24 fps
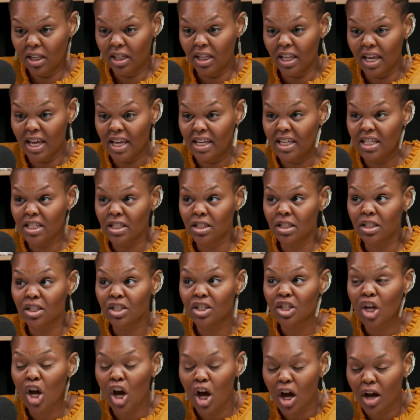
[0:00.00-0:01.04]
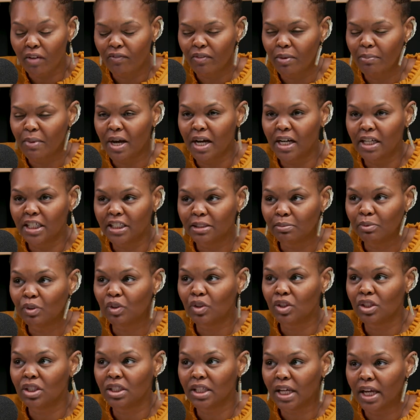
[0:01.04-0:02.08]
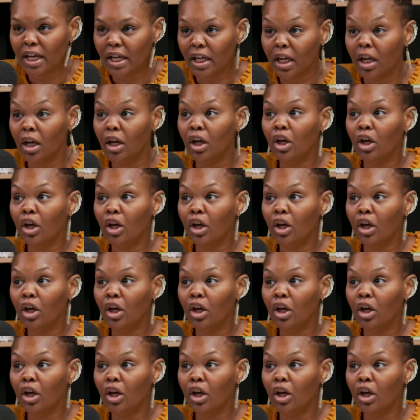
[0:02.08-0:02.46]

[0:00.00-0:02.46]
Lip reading: And it's tough. And my husband to say,